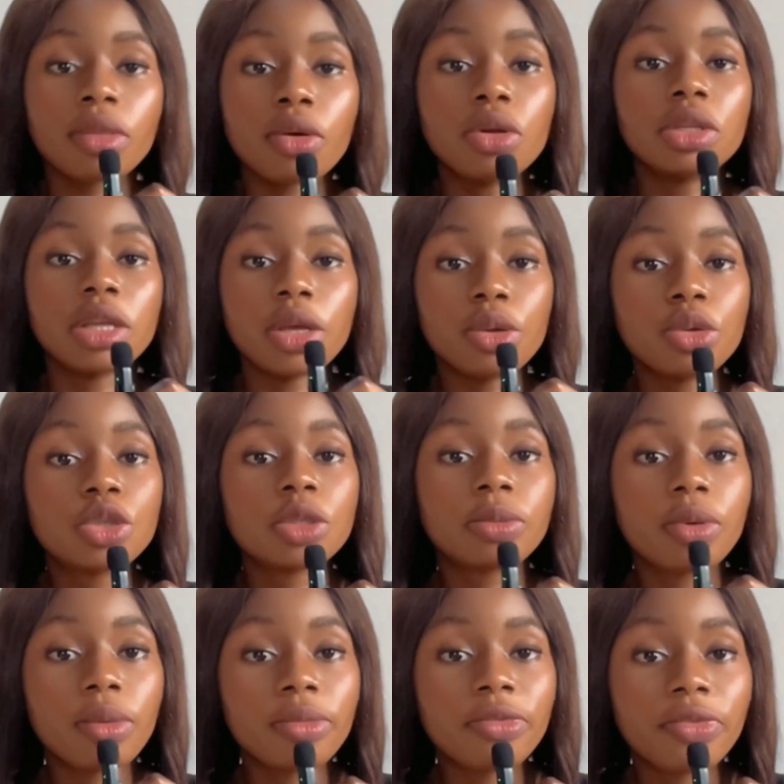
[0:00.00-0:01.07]
on their
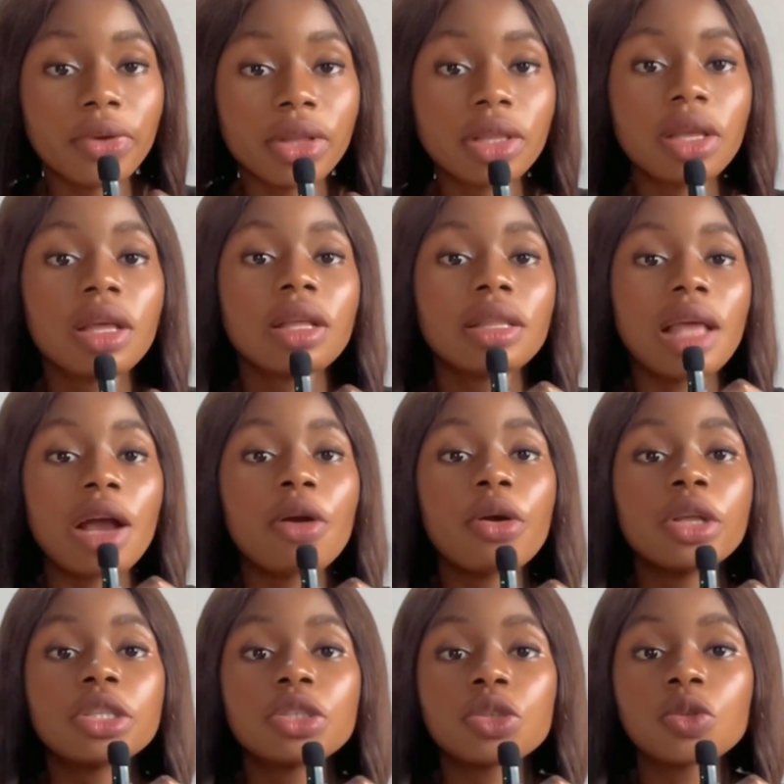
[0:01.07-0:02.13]
YouTube home feed. They are
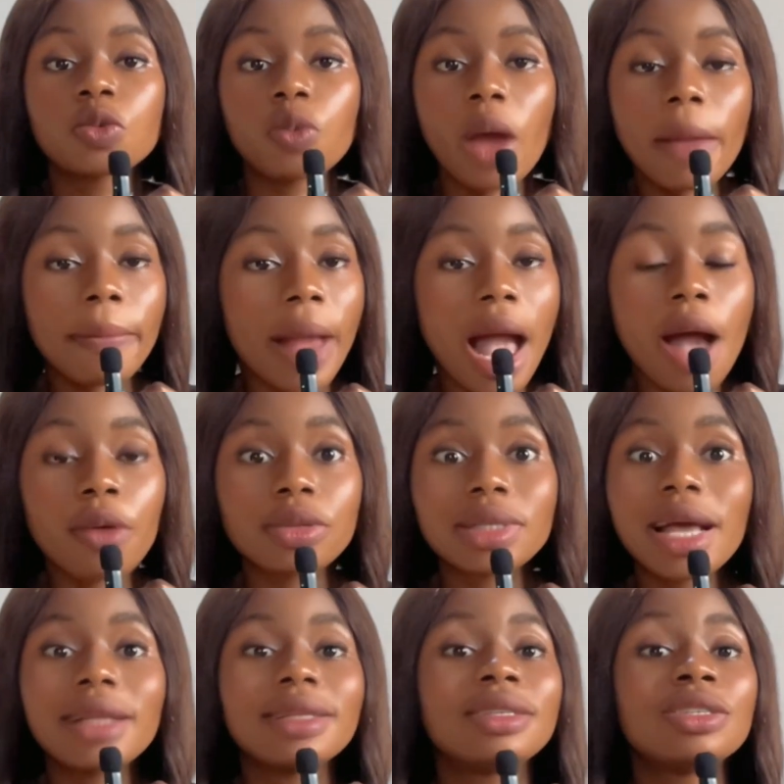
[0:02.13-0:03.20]
going to swipe out,
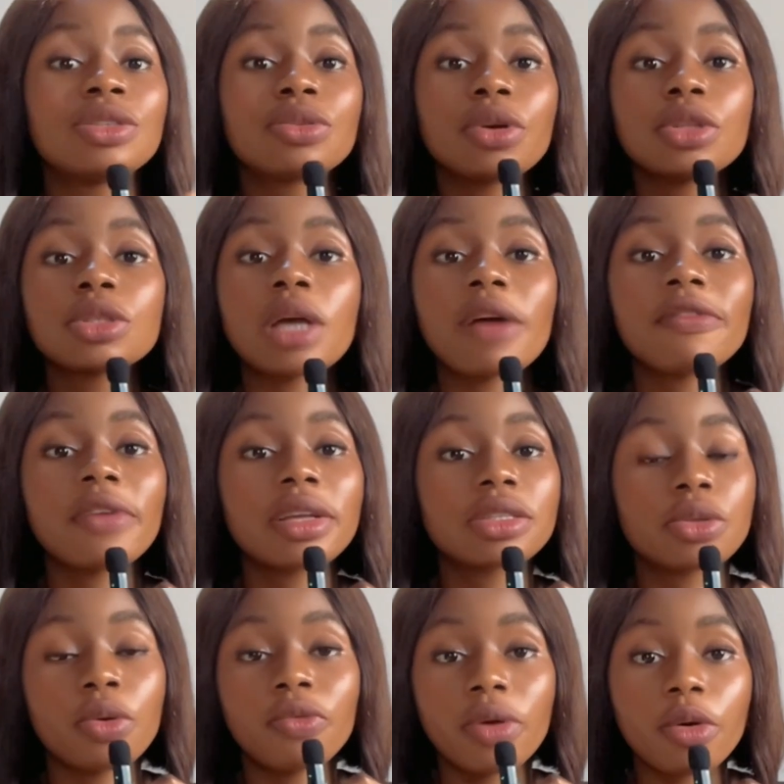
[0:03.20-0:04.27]
and it is going to affect
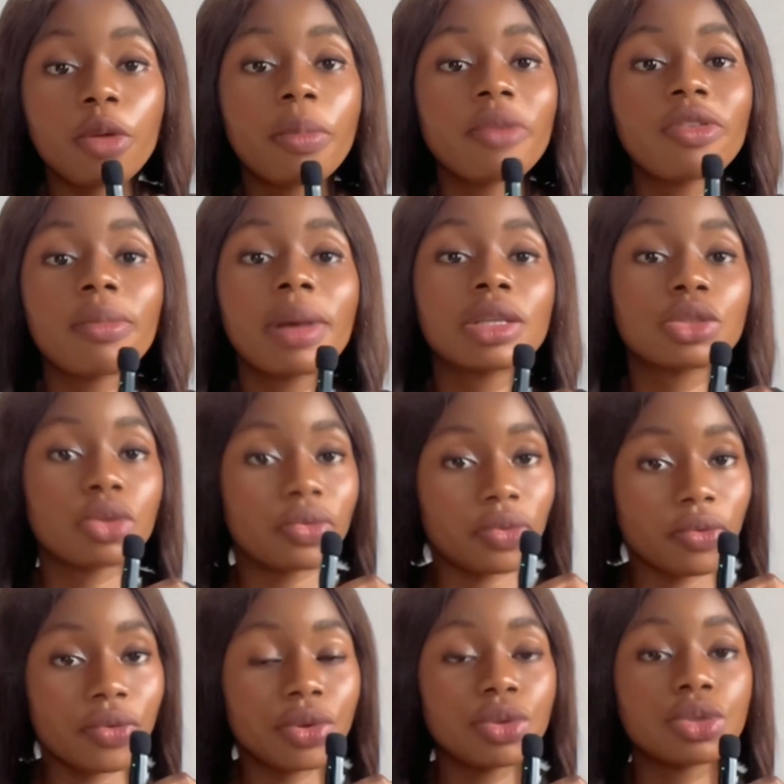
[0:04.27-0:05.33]
the overall performance of
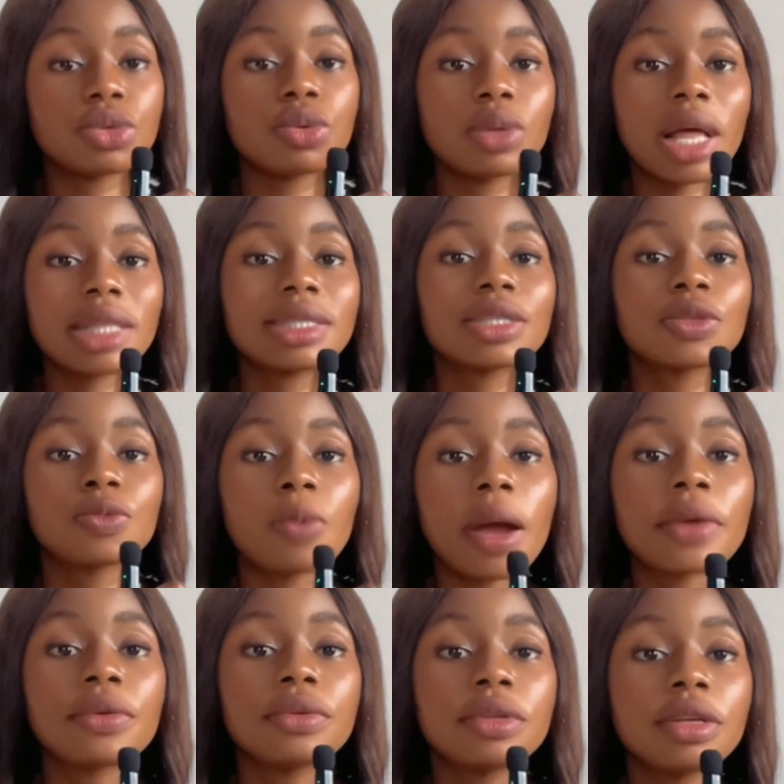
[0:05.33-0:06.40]
your video. So that is why
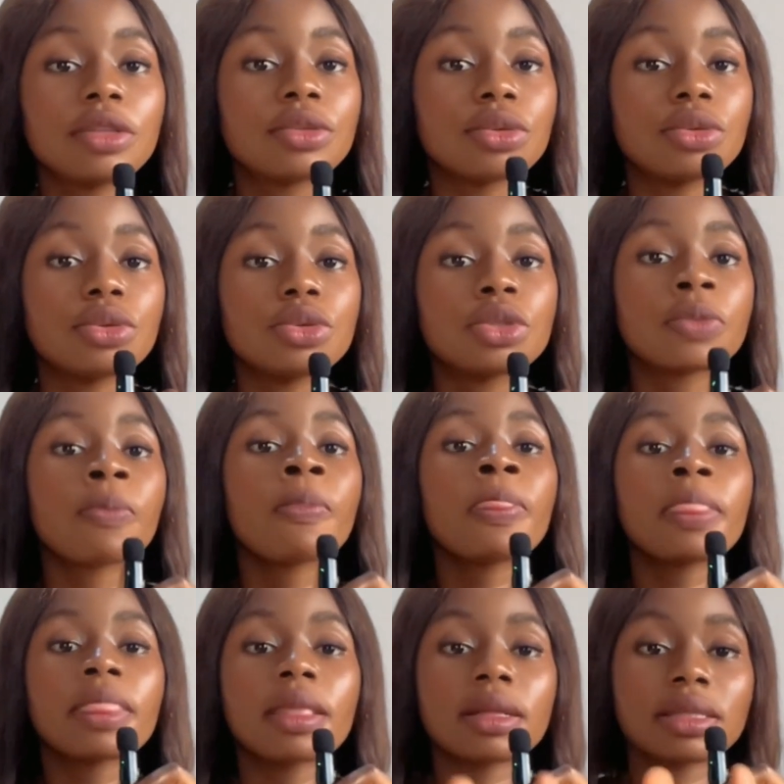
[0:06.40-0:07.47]
you need to use
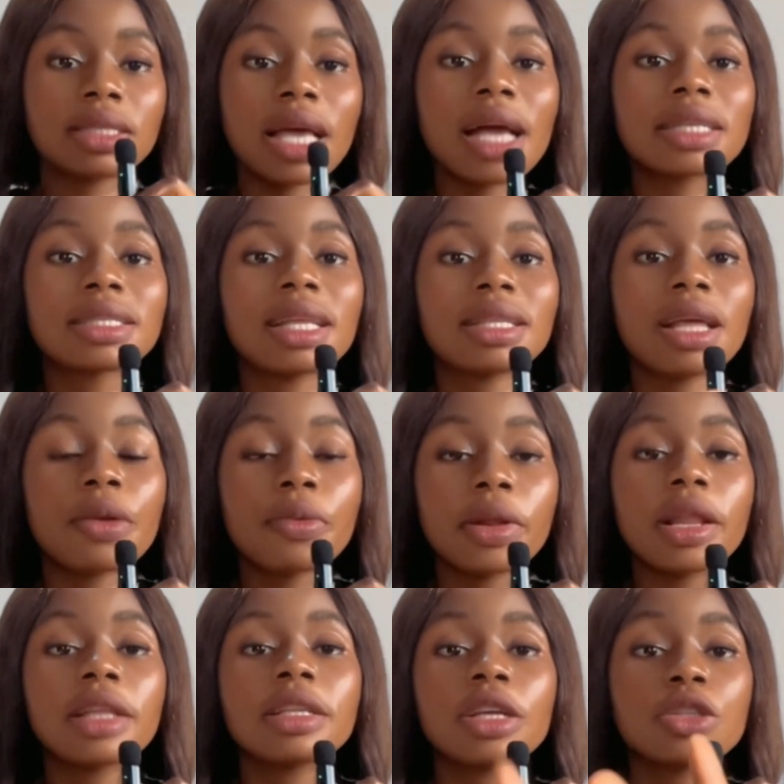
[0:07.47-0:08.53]
the tags that are
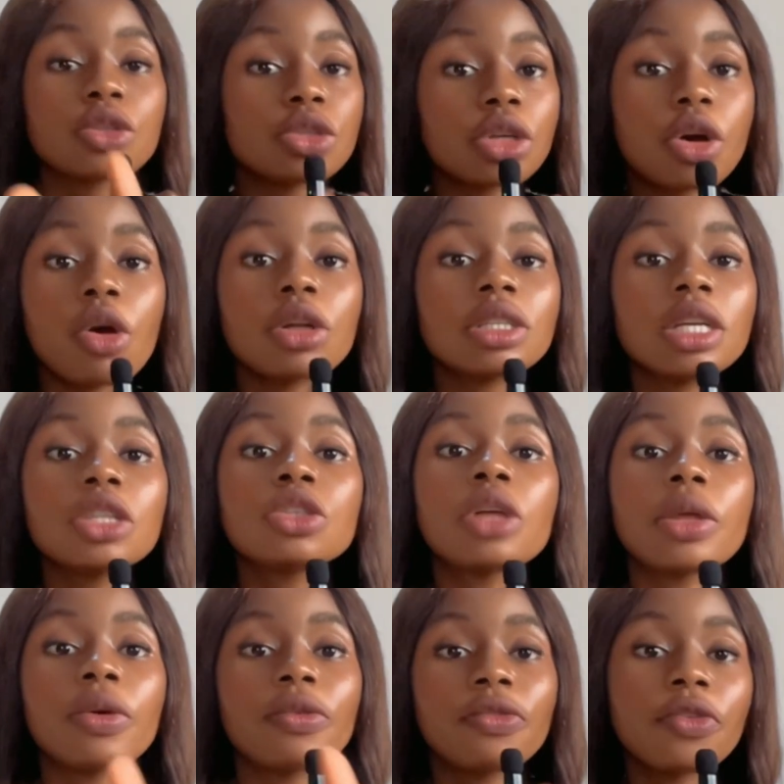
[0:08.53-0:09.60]
related to the content
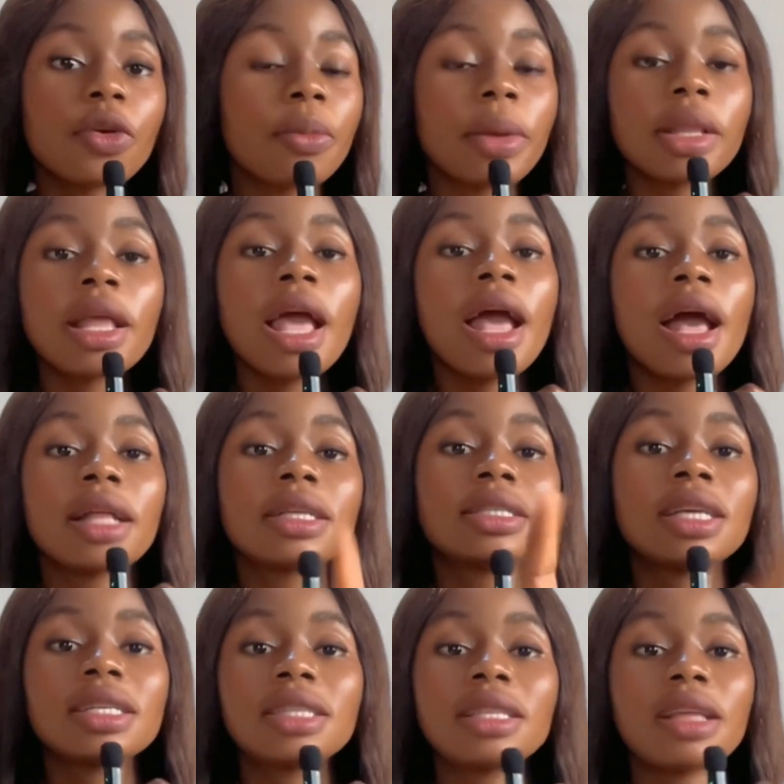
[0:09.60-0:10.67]
that you're filming and the
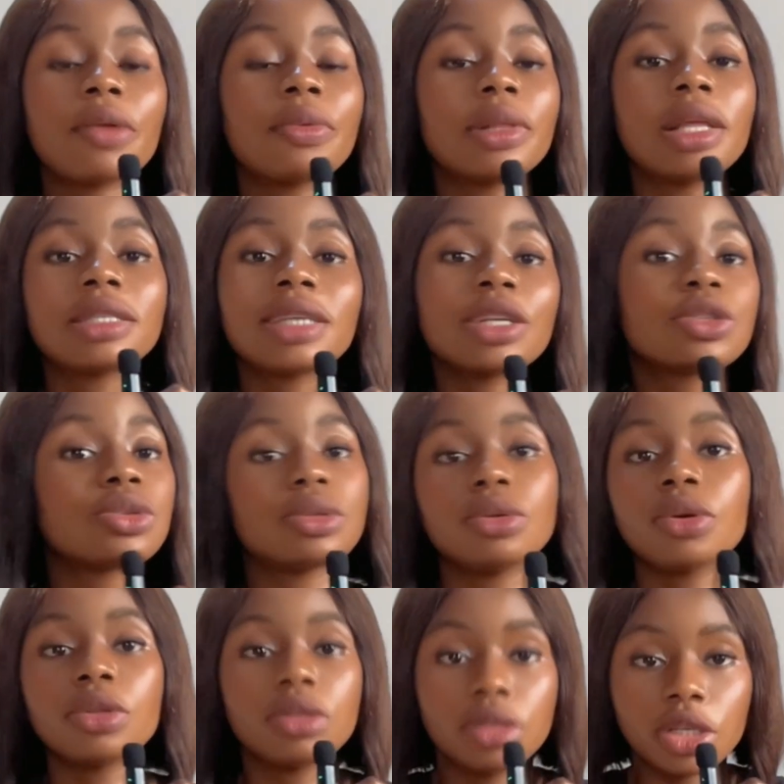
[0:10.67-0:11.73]
tags that are related to
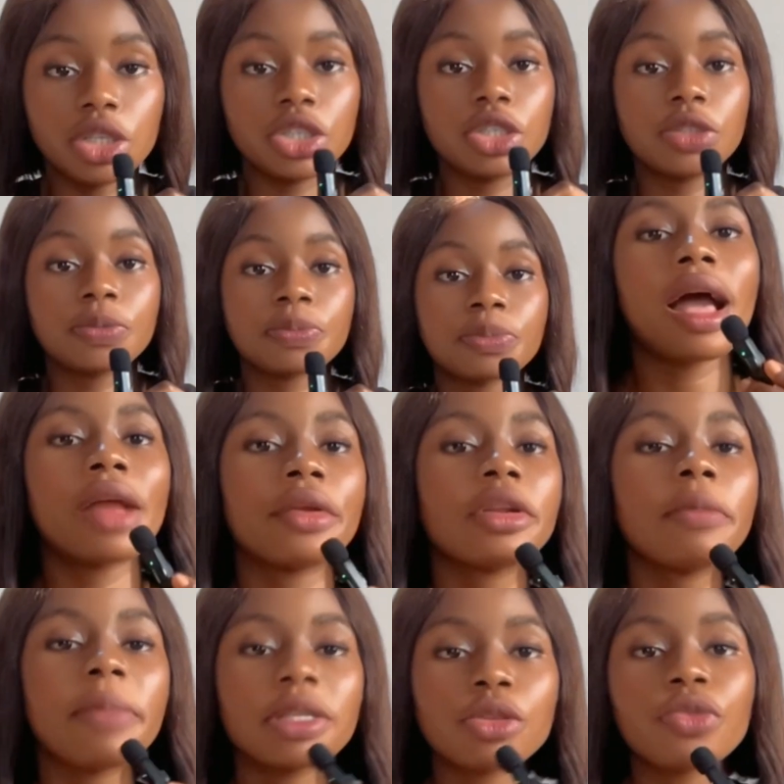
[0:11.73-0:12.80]
your niche.
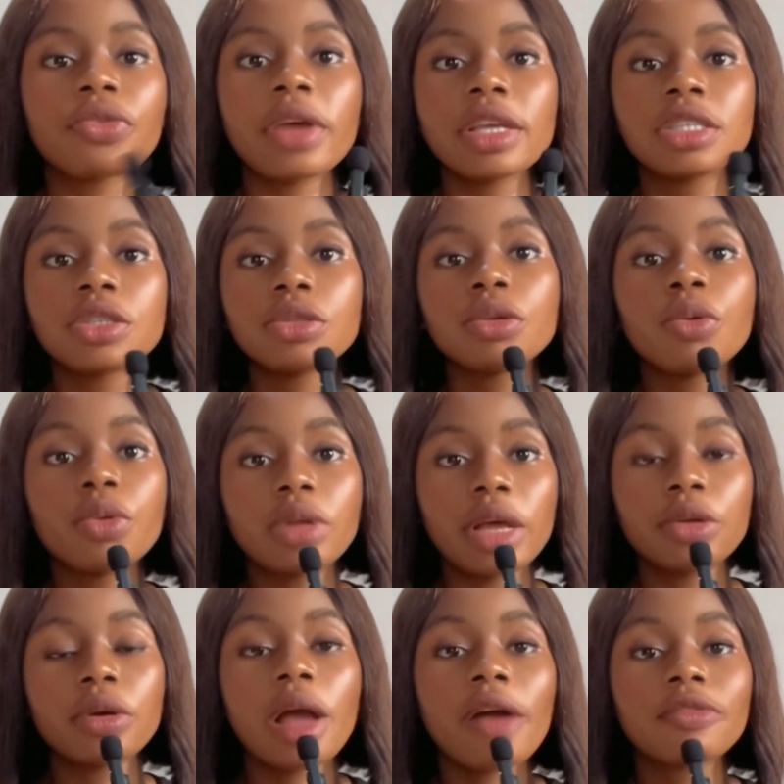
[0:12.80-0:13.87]
Another part of SEO
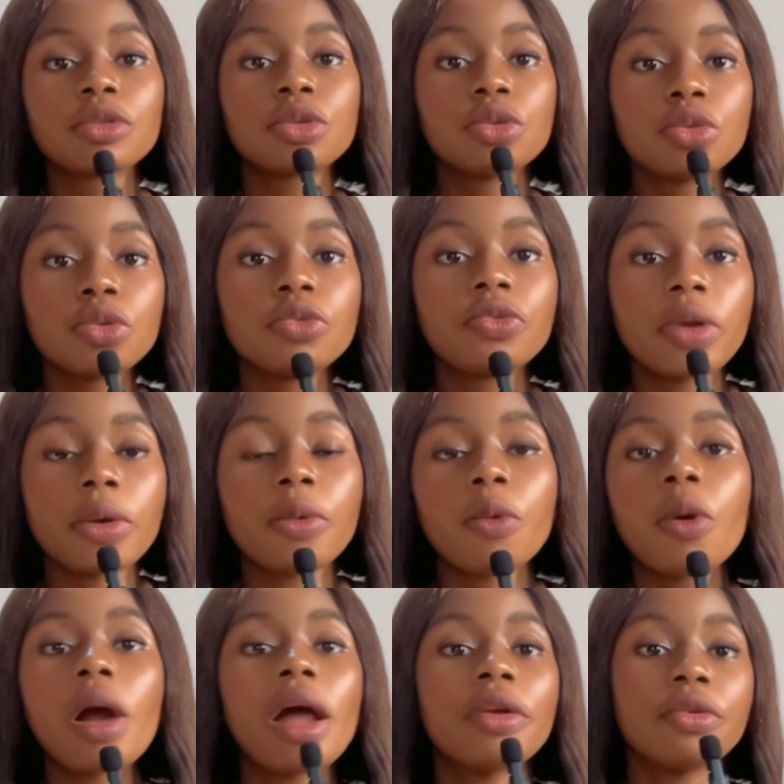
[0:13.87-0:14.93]
that you have to do very
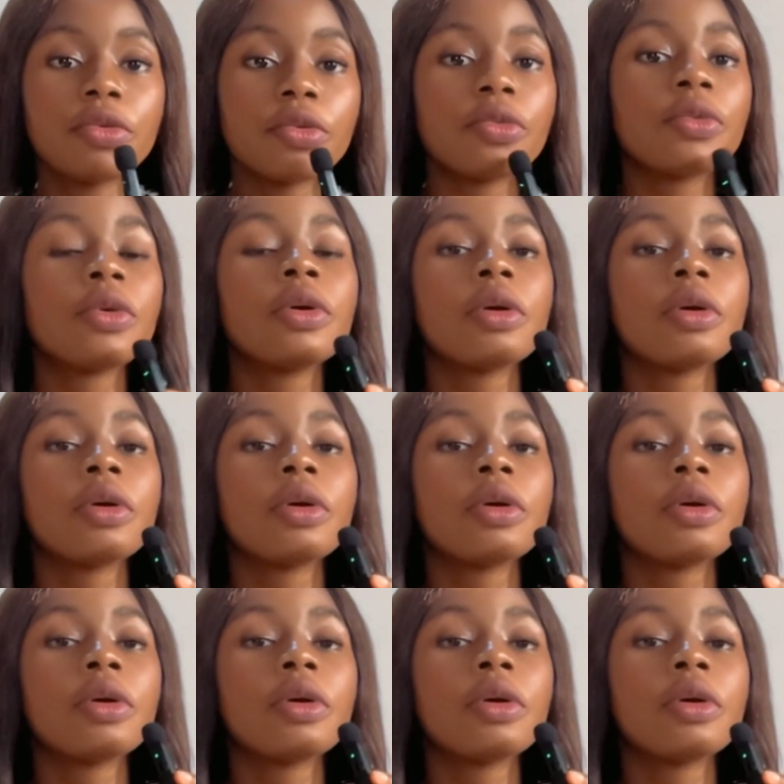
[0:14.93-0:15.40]
well and do